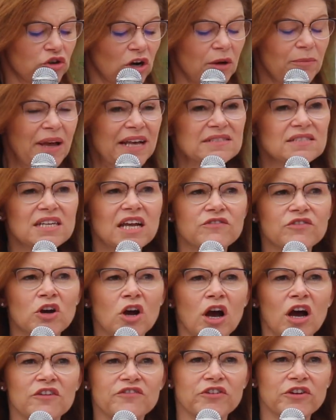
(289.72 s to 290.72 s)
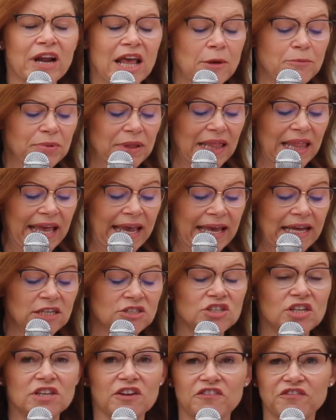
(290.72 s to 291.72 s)
Trump has never offered a
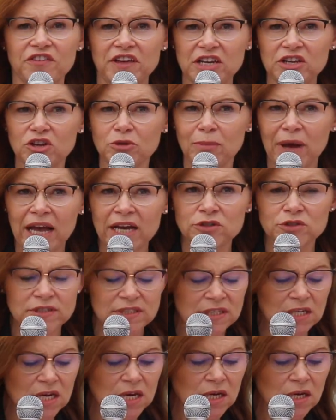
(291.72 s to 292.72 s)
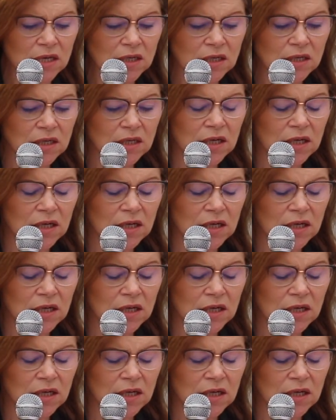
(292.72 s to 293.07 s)
plan to defend democracy